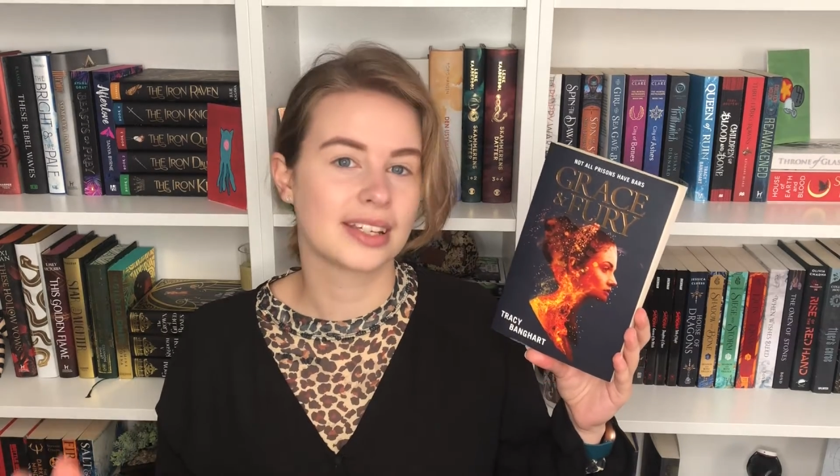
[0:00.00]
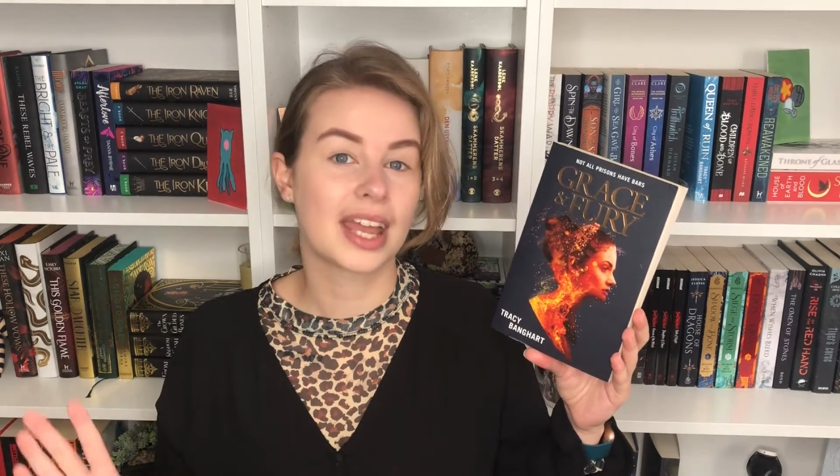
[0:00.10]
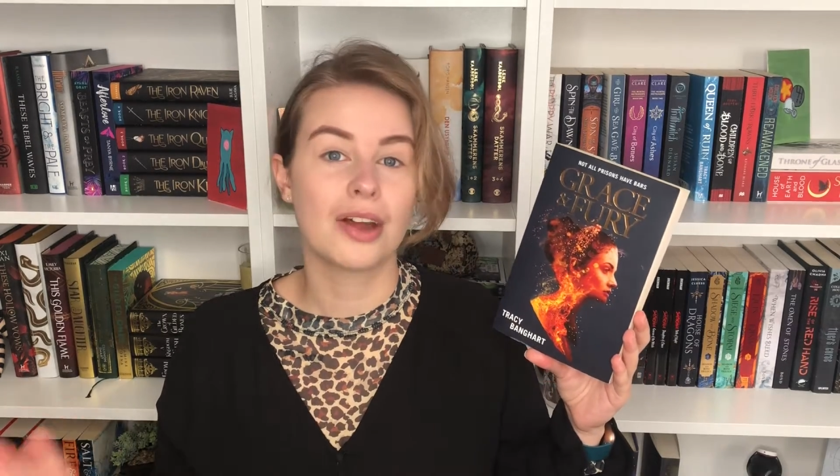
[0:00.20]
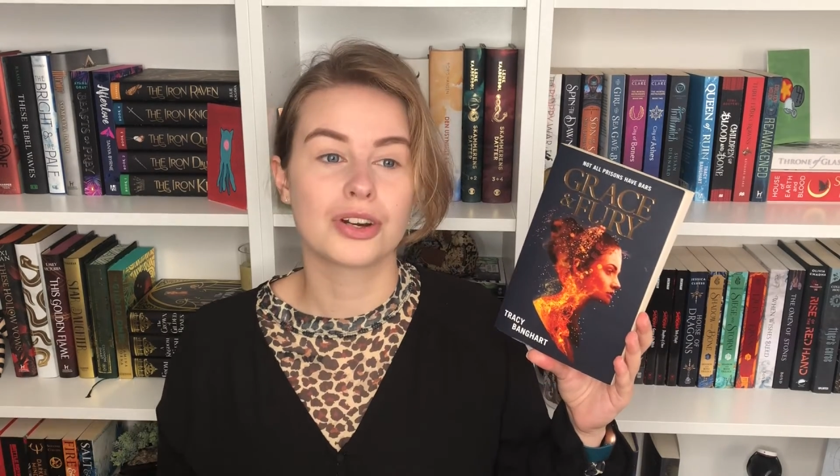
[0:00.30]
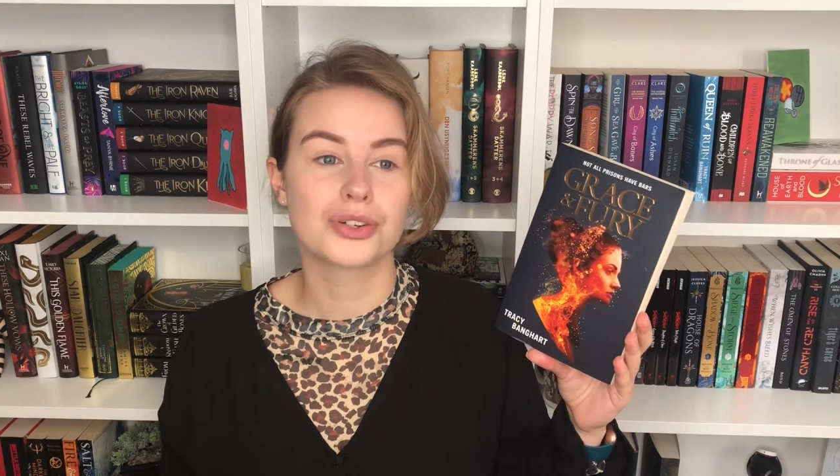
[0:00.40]

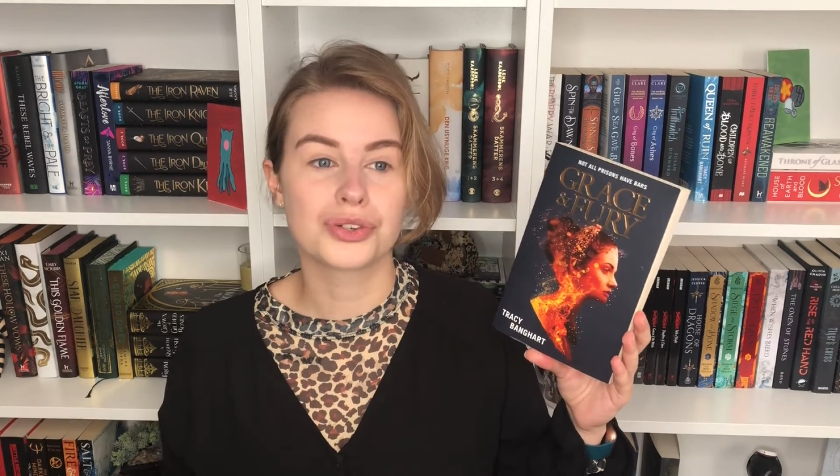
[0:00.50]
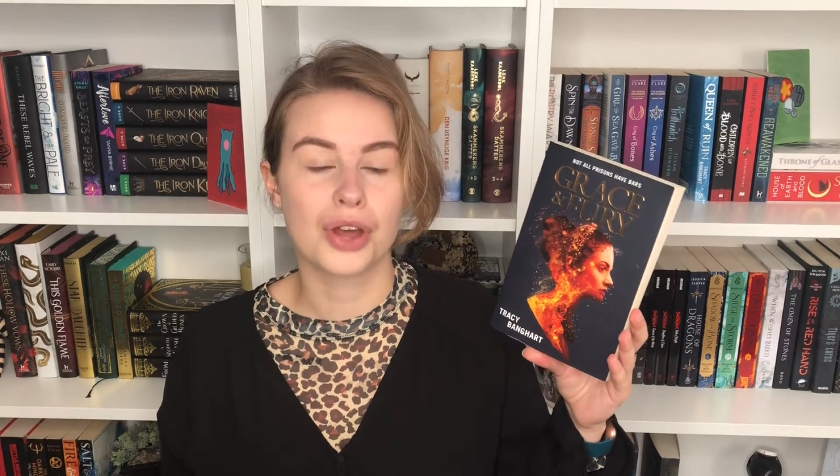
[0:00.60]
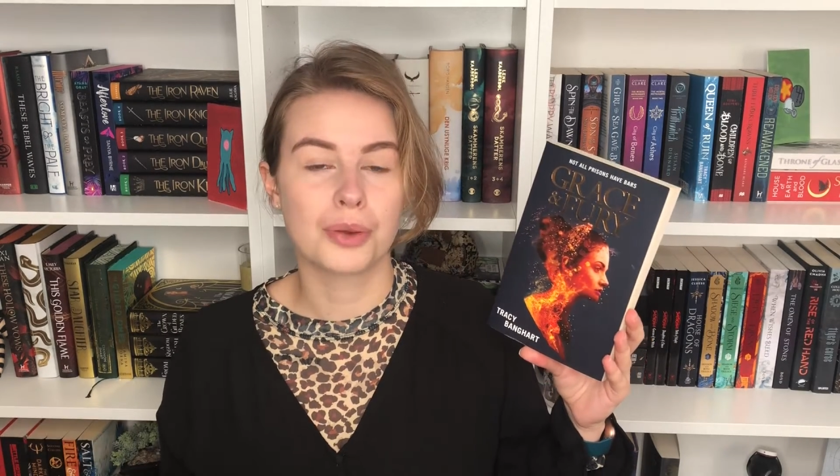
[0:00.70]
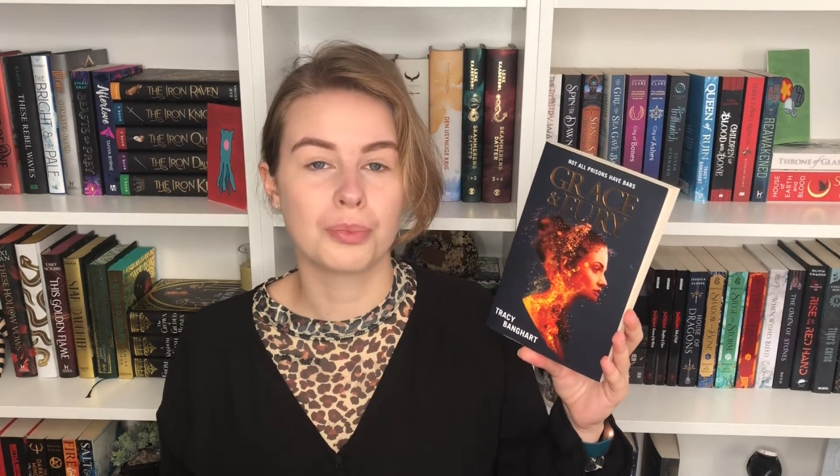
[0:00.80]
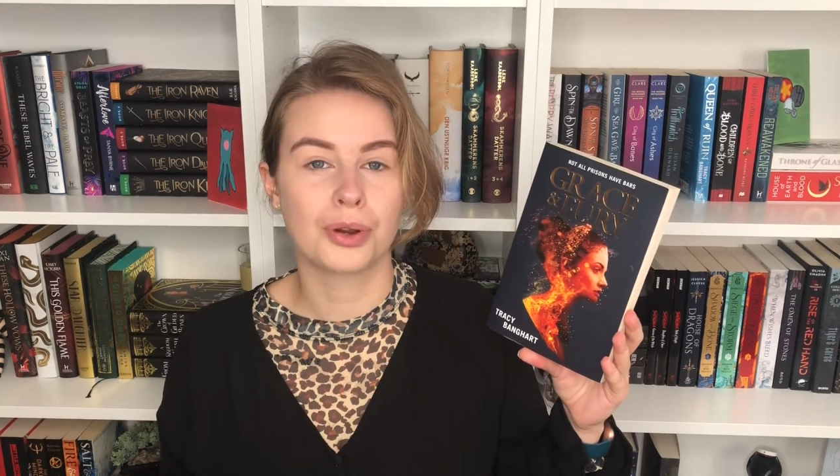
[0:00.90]
characters
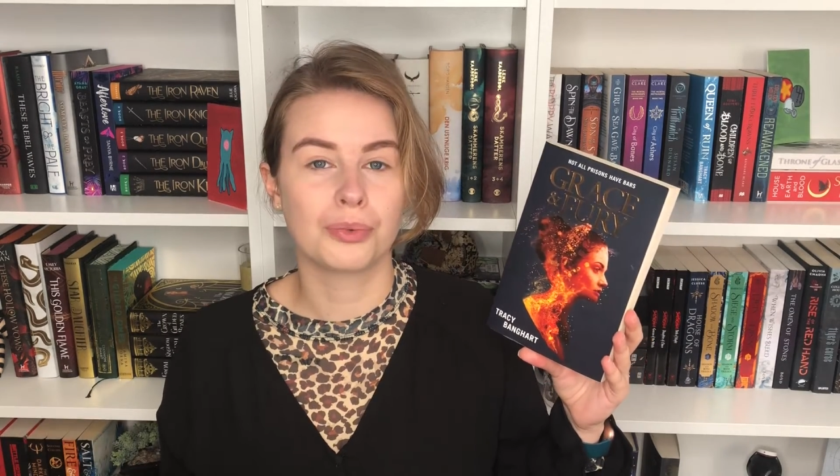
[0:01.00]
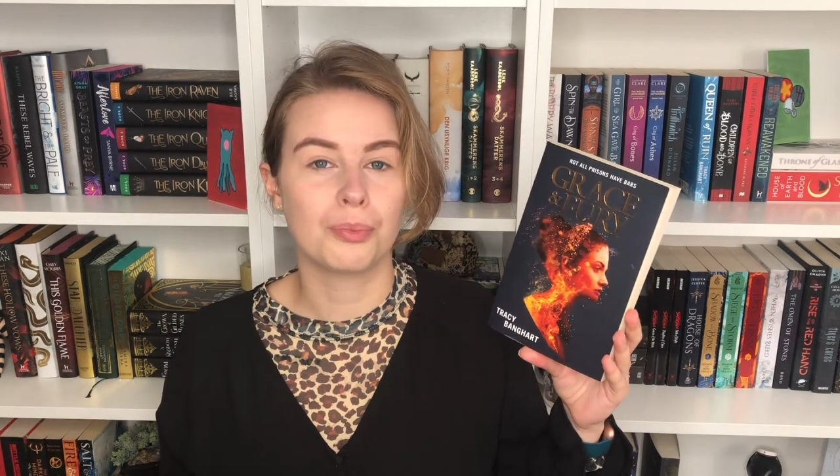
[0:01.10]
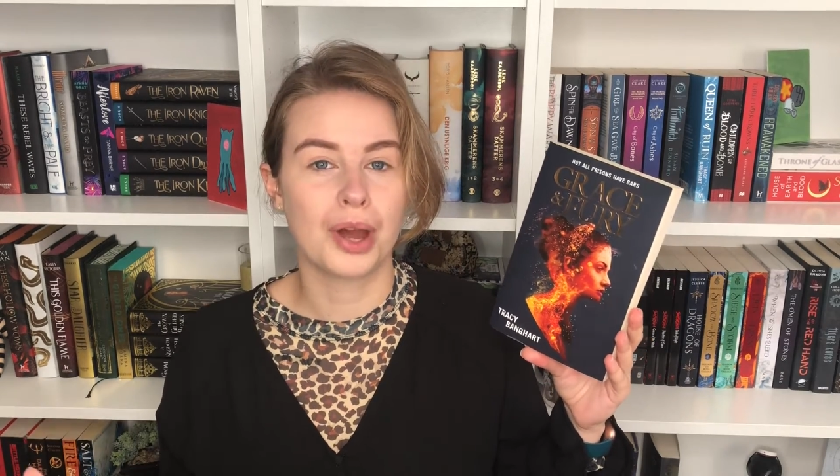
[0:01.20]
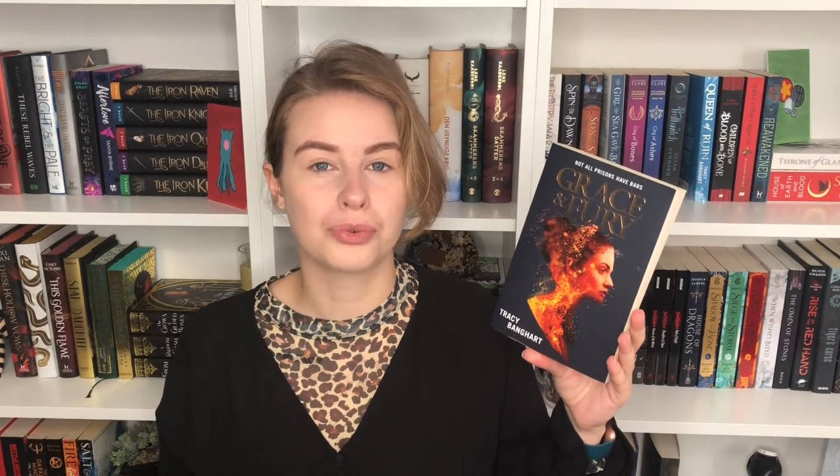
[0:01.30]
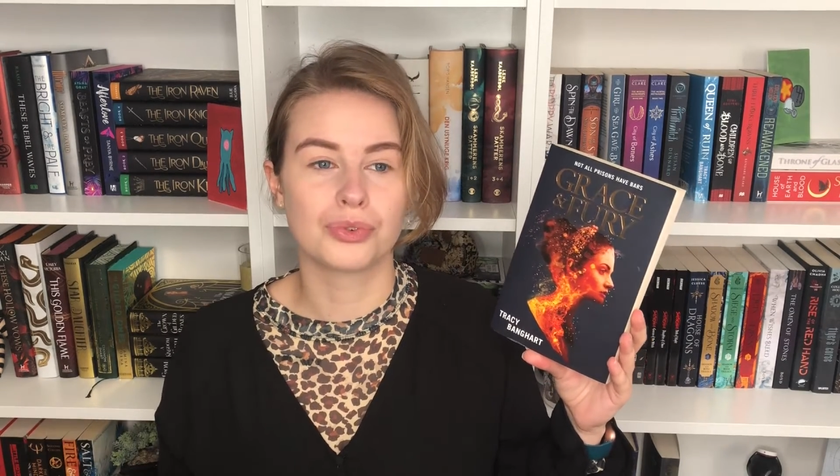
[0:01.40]
on
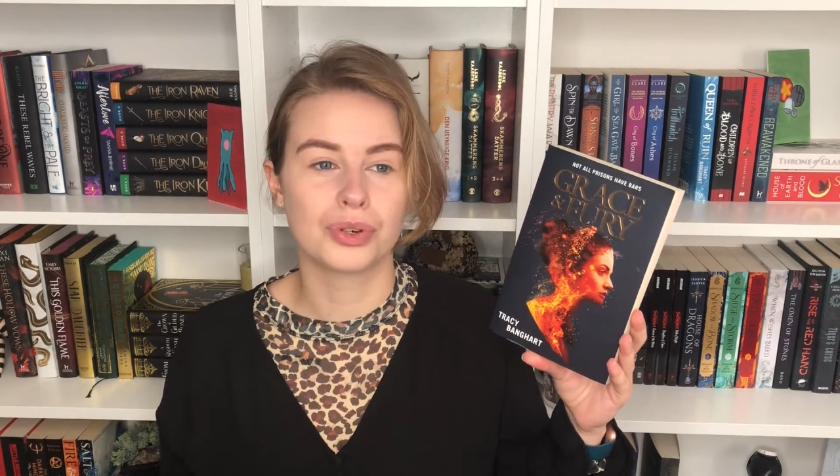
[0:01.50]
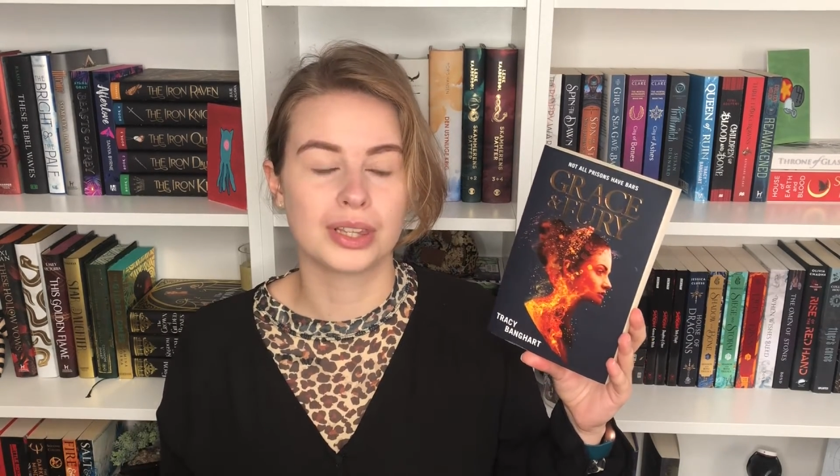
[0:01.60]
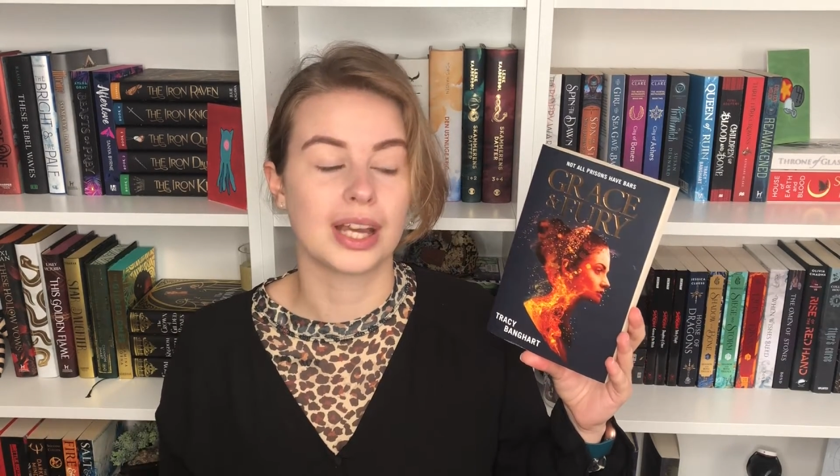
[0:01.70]
Mount Ruin,